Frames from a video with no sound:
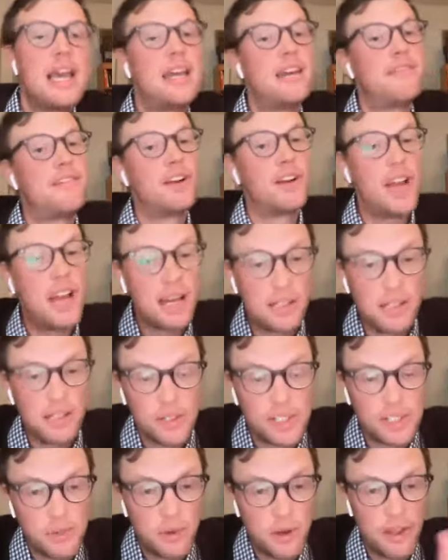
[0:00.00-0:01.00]
And if you're not
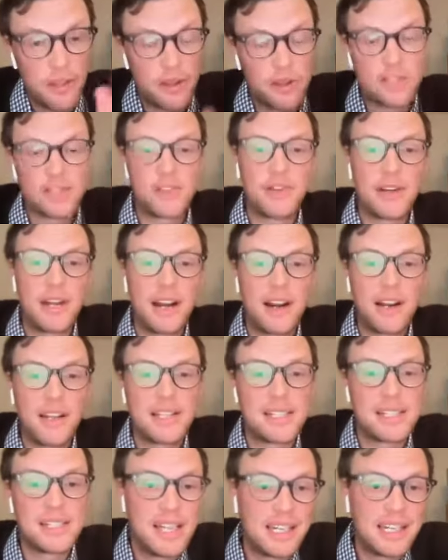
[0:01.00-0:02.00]
close to one of those three
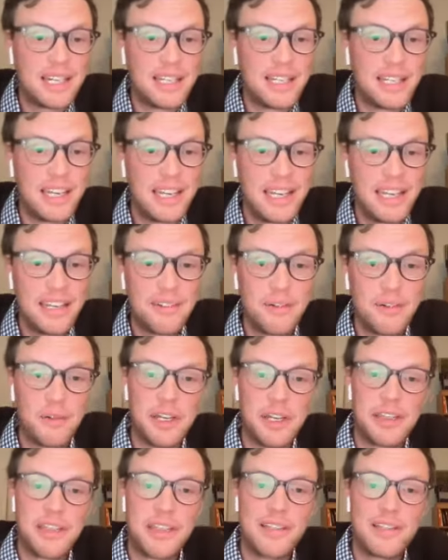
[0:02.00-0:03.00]
areas, luckily
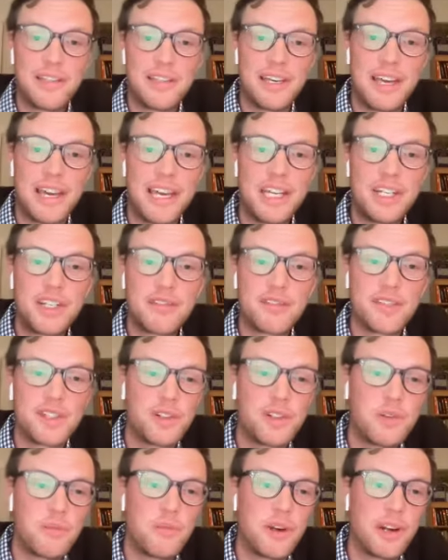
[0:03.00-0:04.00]
with the age of
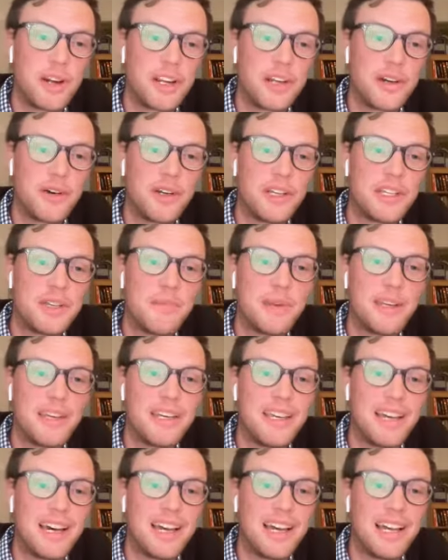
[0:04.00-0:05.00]
Zoom, we're going to
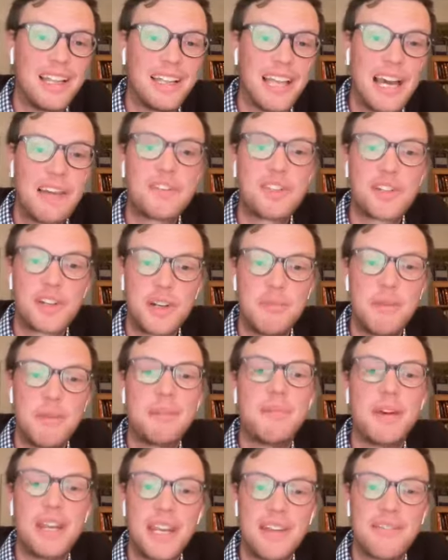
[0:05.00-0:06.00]
be live
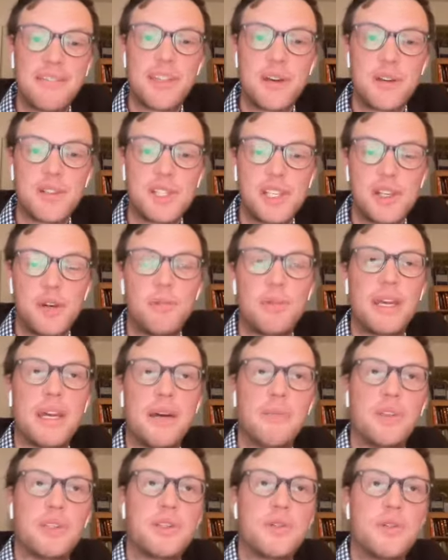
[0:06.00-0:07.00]
streaming many of those. So you'll be
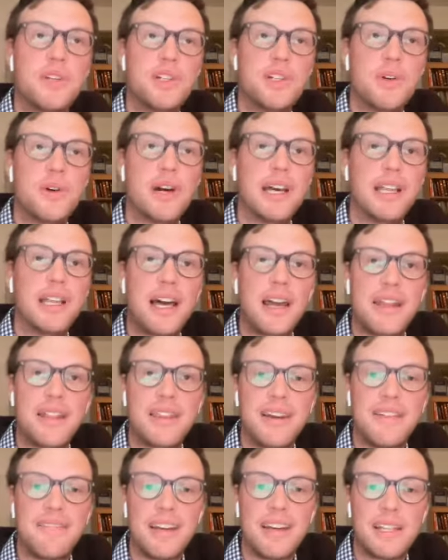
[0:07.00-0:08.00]
able to enjoy a lot of
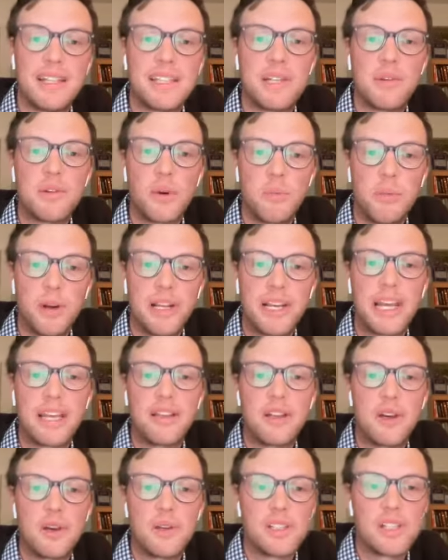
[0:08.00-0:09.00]
the events that we're
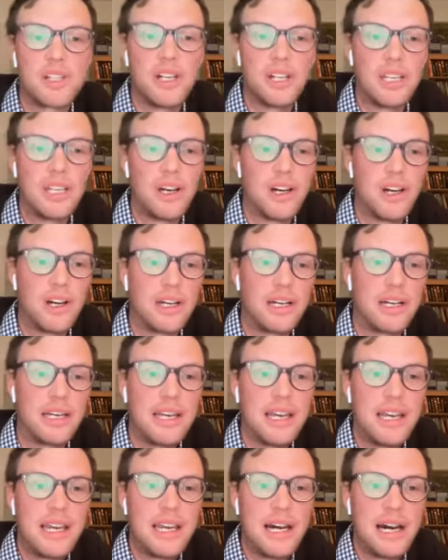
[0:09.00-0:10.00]
bringing those along
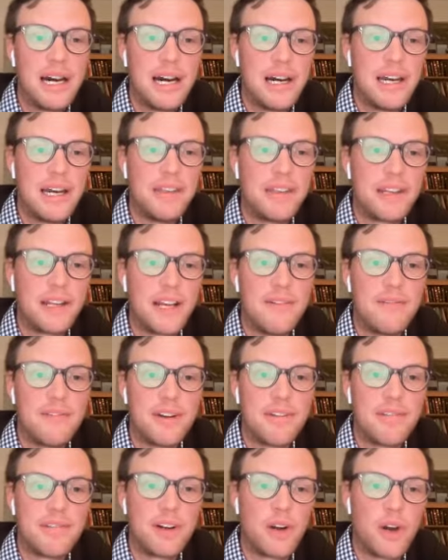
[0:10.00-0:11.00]
in the
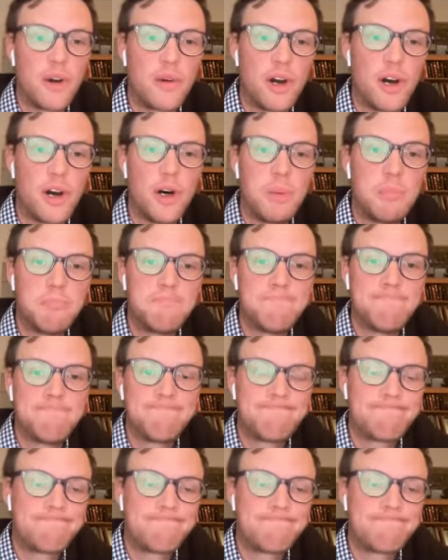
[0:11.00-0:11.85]
comfort of your own home.